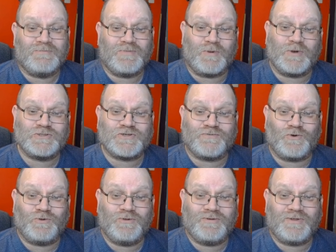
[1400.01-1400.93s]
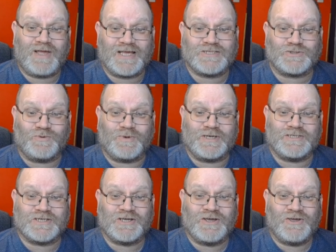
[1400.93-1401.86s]
But most of all, as
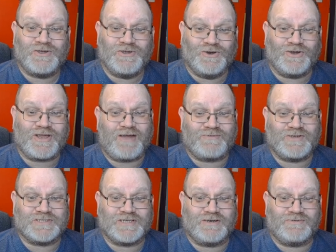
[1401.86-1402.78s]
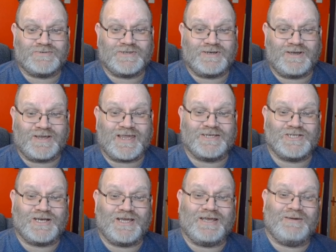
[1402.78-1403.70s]
always, you look after yourselves, and I'll catch
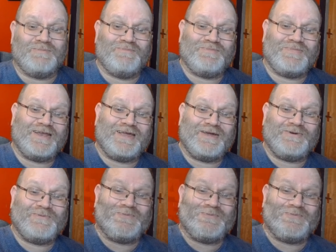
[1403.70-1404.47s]
you later. Bye